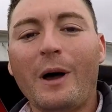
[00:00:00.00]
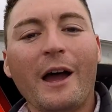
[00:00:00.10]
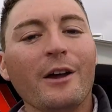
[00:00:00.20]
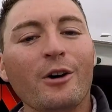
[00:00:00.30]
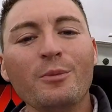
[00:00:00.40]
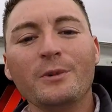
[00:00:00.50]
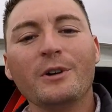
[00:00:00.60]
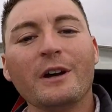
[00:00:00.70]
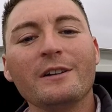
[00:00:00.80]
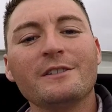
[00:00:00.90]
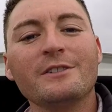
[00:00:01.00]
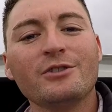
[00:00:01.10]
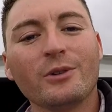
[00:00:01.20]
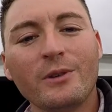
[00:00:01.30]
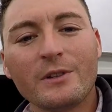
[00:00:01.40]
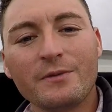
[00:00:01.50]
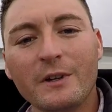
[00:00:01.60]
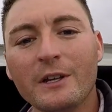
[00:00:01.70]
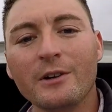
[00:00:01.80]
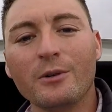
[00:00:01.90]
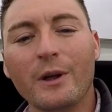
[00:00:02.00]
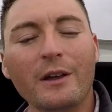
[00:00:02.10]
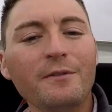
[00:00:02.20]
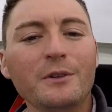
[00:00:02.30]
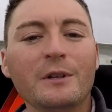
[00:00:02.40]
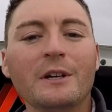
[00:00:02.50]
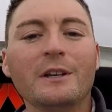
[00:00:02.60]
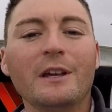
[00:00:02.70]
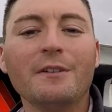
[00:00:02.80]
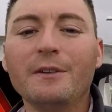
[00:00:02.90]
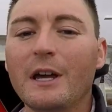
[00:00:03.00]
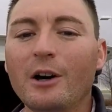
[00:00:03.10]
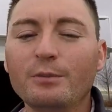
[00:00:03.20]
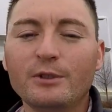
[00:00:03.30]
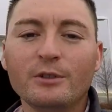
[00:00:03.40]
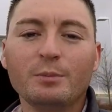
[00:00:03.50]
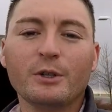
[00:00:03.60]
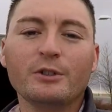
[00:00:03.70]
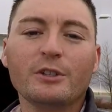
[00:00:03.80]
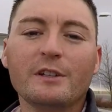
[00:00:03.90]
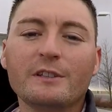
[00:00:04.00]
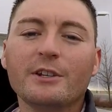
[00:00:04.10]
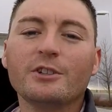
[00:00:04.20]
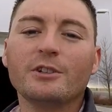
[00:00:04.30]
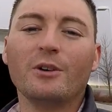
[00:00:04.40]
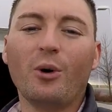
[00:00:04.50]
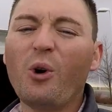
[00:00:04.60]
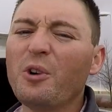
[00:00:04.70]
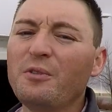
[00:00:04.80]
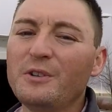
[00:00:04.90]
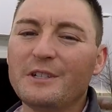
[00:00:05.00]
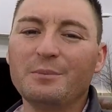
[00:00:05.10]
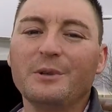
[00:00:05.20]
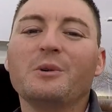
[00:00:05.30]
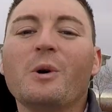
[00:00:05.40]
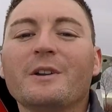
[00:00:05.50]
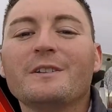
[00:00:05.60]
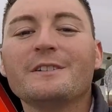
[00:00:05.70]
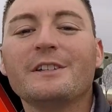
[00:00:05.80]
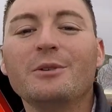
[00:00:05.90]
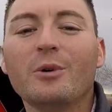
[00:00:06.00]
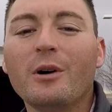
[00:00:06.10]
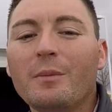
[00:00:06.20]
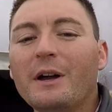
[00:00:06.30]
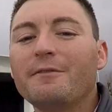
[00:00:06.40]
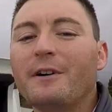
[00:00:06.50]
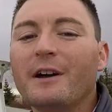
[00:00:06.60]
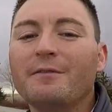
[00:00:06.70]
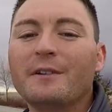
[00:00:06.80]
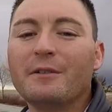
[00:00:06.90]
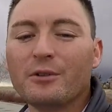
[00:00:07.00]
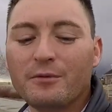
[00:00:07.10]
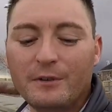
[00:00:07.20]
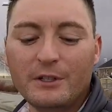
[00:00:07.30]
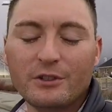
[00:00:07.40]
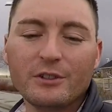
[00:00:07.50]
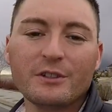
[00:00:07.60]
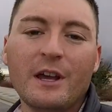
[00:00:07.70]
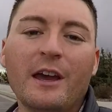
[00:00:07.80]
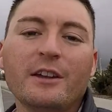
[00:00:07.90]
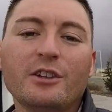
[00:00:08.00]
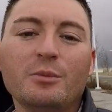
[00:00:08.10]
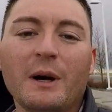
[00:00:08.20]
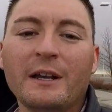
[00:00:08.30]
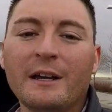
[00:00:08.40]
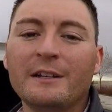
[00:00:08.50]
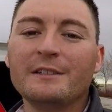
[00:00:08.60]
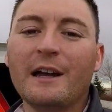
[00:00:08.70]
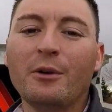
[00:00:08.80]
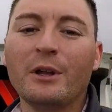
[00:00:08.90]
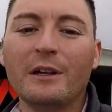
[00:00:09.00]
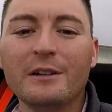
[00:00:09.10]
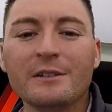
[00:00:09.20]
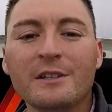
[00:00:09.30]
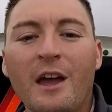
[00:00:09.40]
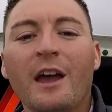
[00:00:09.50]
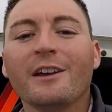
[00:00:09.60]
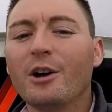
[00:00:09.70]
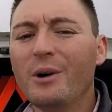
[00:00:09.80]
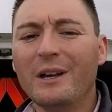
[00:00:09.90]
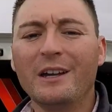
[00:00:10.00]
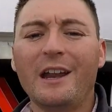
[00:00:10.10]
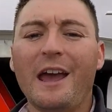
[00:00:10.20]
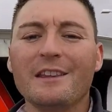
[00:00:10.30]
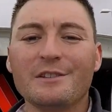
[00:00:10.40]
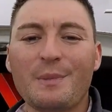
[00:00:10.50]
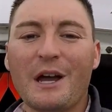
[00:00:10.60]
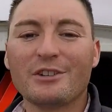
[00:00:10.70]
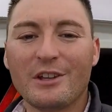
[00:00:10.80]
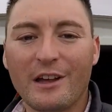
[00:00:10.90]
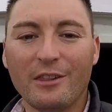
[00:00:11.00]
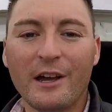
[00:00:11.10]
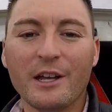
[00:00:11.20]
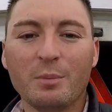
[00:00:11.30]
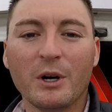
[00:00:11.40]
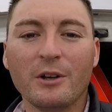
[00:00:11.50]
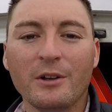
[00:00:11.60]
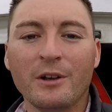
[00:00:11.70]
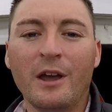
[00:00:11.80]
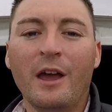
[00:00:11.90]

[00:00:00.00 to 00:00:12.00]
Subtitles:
I hope you guys enjoyed this video. If you did, if it helped you in a purchase decision, or if you simply wanted to see what my 5 favorite features to my 90s Audi is, go ahead and smash that like button.